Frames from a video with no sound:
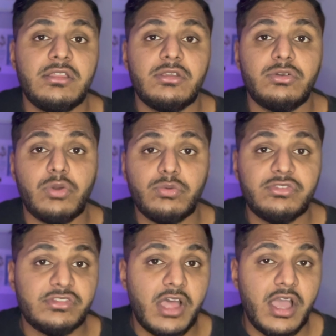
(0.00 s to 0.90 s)
growth
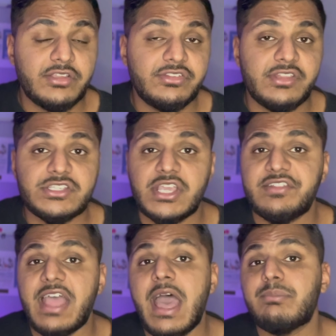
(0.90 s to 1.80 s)
stocks such
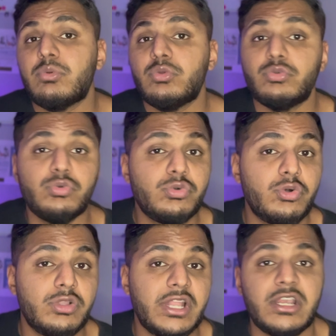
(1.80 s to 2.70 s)
as Apple,
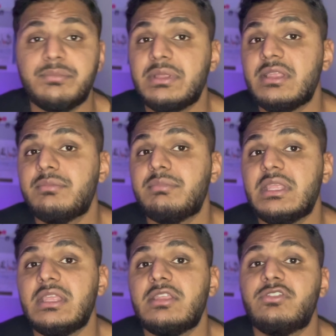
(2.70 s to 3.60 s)
Google,
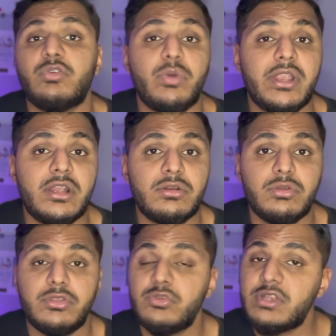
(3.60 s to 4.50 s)
Airbnb, Square,
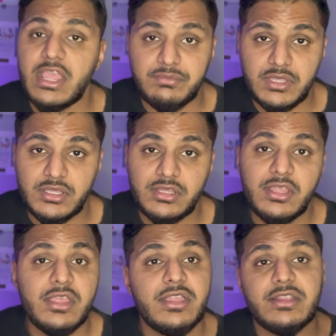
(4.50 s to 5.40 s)
you name it.
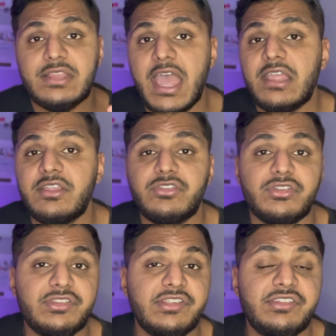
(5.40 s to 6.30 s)
That is your
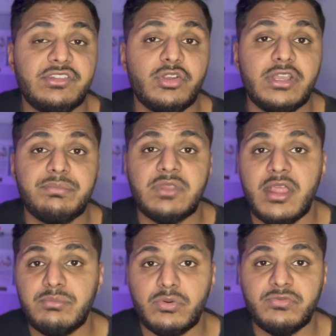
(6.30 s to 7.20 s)
60 30
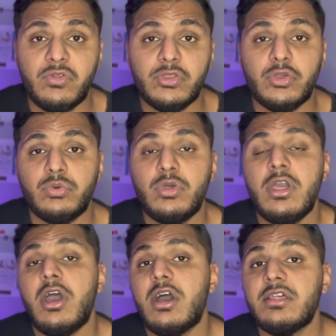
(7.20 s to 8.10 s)
10 portfolio.
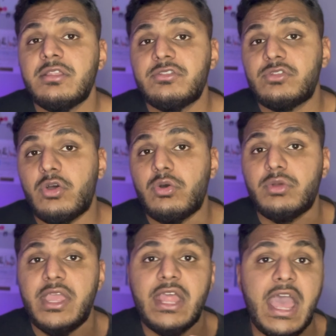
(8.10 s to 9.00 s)
So
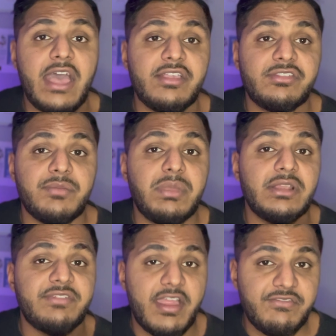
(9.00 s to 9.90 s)
it has a bit
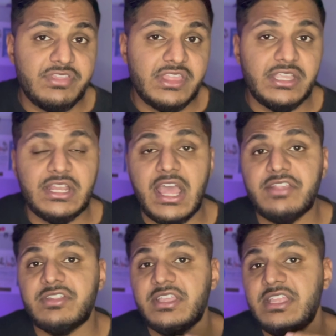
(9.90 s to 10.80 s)
of everything. It
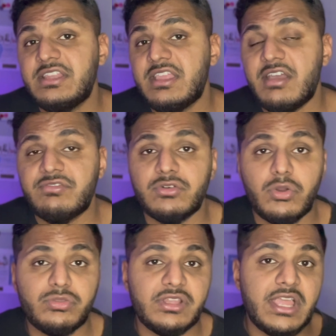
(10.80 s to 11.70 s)
has the ETF
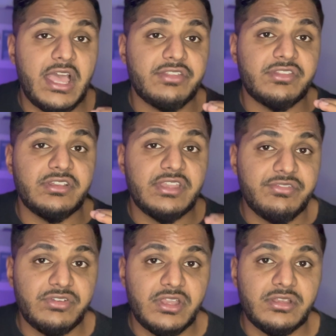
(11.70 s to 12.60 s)
growth, it has the
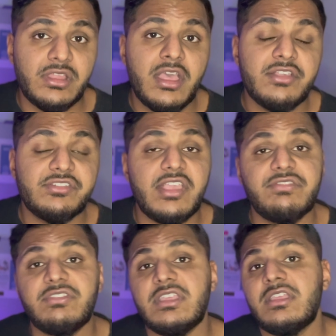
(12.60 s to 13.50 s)
dividend
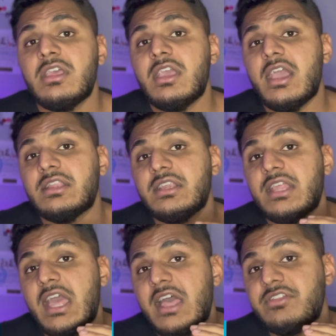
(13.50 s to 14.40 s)
safety, and then
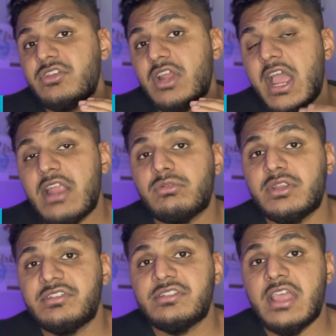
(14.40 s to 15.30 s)
it has your high
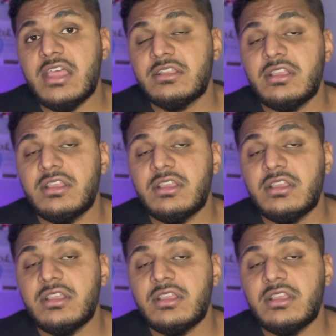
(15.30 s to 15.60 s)
risk tech